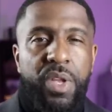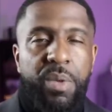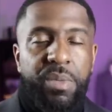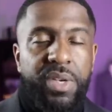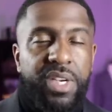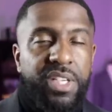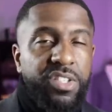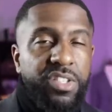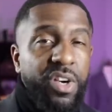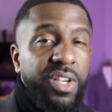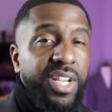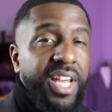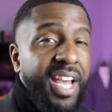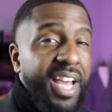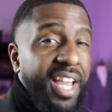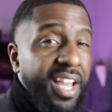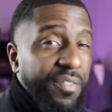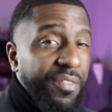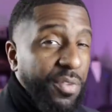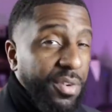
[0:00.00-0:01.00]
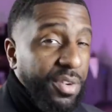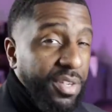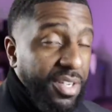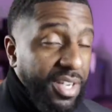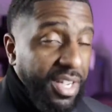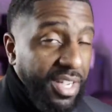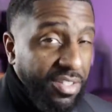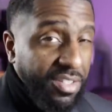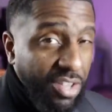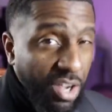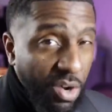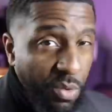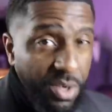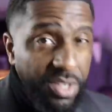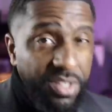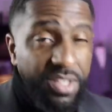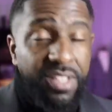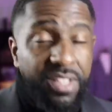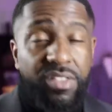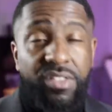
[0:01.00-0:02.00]
But that's all I have for you today. As
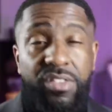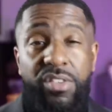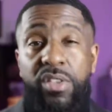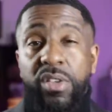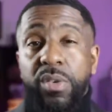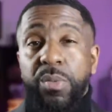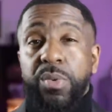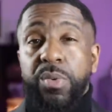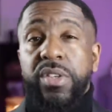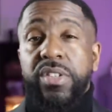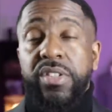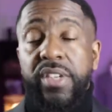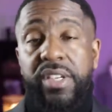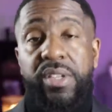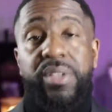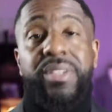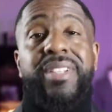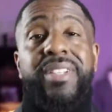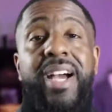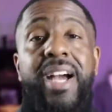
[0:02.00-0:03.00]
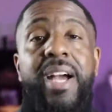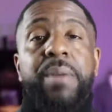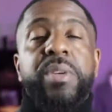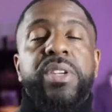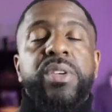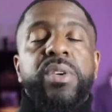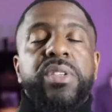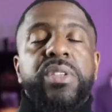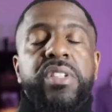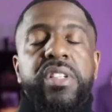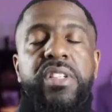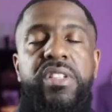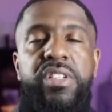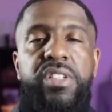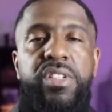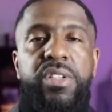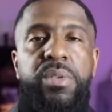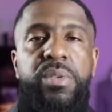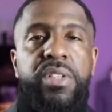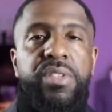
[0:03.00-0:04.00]
always, I sincerely appreciate your time and your
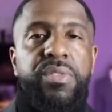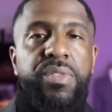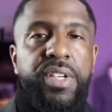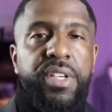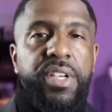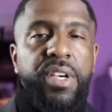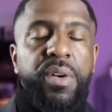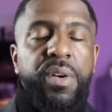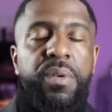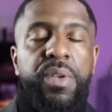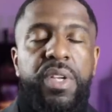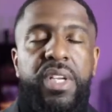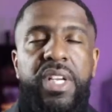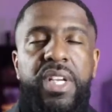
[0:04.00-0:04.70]
attention to this video.